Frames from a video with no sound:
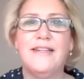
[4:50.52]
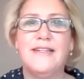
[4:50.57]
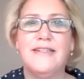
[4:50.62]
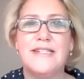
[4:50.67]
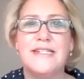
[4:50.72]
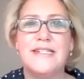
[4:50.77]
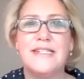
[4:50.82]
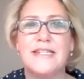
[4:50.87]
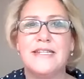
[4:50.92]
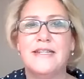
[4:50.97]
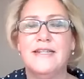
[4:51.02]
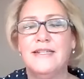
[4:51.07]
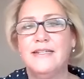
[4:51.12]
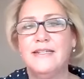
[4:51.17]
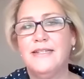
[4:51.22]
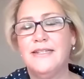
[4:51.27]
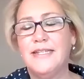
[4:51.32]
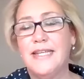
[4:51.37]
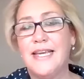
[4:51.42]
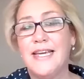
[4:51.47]
and uh,
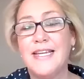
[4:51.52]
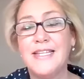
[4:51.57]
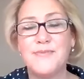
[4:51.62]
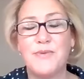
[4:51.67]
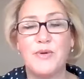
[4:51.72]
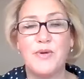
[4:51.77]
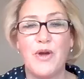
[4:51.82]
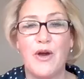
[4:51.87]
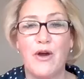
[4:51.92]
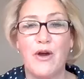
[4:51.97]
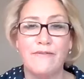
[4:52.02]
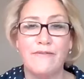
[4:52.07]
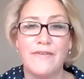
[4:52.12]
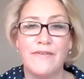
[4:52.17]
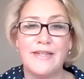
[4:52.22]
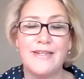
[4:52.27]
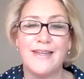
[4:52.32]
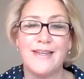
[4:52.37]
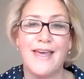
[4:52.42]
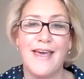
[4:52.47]
yes, well,
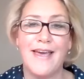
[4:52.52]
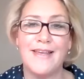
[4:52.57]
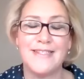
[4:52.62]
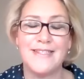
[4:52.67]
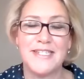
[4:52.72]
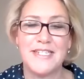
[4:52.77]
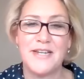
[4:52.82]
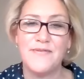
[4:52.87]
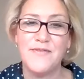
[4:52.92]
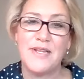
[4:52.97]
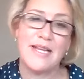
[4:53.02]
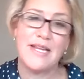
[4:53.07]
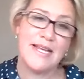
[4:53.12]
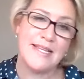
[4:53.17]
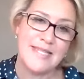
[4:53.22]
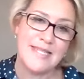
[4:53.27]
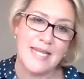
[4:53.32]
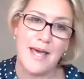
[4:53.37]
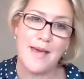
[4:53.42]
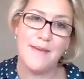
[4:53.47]
COVID has definitely
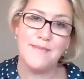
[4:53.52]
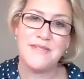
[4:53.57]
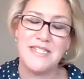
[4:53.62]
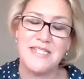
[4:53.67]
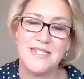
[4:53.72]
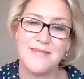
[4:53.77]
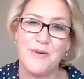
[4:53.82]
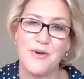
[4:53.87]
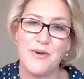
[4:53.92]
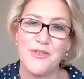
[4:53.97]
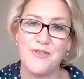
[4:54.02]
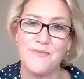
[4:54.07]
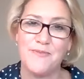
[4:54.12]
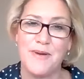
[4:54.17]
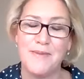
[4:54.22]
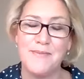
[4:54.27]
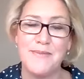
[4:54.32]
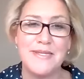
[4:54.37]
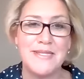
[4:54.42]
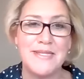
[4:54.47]
slammed into both of
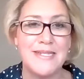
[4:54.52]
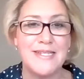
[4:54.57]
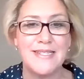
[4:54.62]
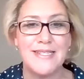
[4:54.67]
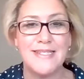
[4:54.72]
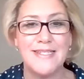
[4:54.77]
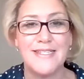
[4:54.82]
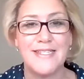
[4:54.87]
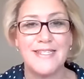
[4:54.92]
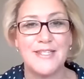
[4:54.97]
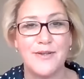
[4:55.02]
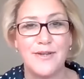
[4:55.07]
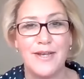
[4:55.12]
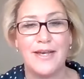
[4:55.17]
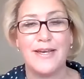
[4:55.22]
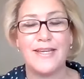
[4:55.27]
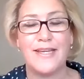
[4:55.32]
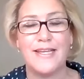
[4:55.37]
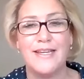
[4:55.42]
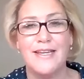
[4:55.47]
my businesses. So,
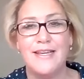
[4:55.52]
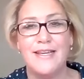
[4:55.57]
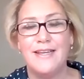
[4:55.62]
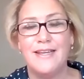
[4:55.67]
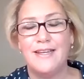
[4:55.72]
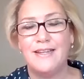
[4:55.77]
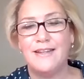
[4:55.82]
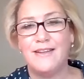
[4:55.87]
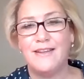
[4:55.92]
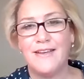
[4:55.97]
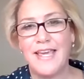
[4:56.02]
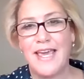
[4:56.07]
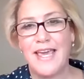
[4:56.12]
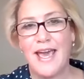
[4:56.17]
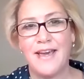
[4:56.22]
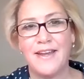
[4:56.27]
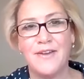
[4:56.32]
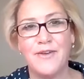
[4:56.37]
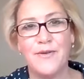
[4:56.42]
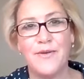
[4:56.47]
like, like
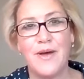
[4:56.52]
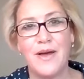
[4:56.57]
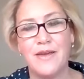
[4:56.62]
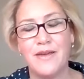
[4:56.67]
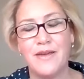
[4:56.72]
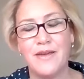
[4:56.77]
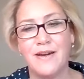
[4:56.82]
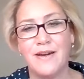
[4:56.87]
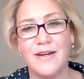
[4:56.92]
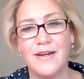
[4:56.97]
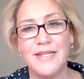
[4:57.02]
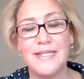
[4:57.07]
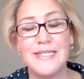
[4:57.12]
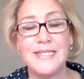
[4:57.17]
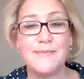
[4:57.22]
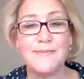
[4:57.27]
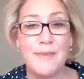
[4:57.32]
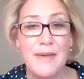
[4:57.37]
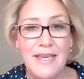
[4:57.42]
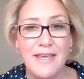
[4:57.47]
Anna, I, I
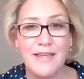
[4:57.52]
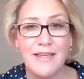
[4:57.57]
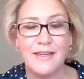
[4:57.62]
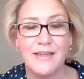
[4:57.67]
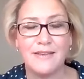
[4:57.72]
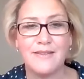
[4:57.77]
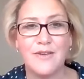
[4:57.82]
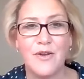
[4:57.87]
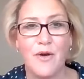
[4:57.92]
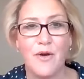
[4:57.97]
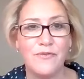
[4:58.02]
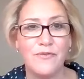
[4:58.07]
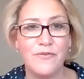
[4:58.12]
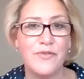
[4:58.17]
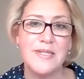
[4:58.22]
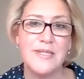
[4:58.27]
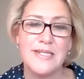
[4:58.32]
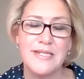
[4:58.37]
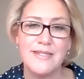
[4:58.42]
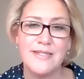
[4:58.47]
speak at
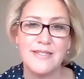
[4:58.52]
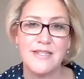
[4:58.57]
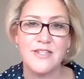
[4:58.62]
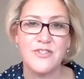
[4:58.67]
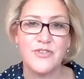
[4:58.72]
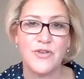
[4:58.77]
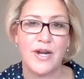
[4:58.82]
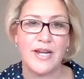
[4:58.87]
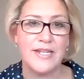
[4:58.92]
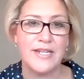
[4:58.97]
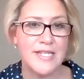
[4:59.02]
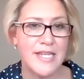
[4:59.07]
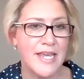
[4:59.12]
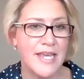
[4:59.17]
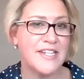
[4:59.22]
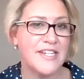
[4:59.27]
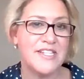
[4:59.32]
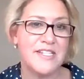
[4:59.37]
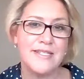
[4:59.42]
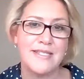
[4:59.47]
conferences, I train
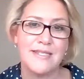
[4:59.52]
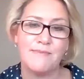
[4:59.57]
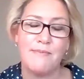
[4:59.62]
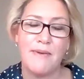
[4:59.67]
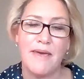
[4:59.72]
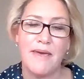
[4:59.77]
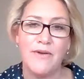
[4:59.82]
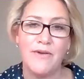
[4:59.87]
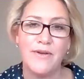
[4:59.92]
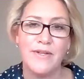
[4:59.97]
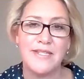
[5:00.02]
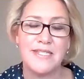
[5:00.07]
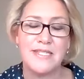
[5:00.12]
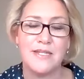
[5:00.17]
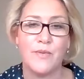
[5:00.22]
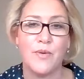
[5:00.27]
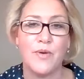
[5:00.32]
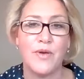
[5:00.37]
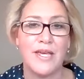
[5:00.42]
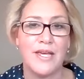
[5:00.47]
teachers and parents, I
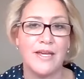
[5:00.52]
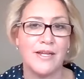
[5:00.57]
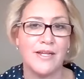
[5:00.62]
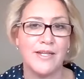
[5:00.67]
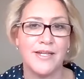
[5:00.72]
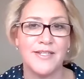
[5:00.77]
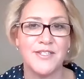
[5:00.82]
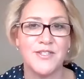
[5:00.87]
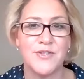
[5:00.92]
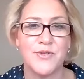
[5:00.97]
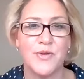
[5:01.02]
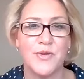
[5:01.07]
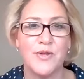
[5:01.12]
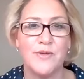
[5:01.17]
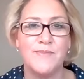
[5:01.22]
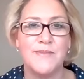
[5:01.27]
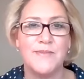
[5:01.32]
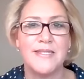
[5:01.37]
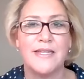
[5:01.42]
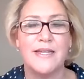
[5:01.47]
work in
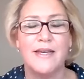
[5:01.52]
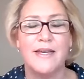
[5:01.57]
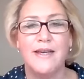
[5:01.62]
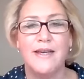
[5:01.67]
classrooms.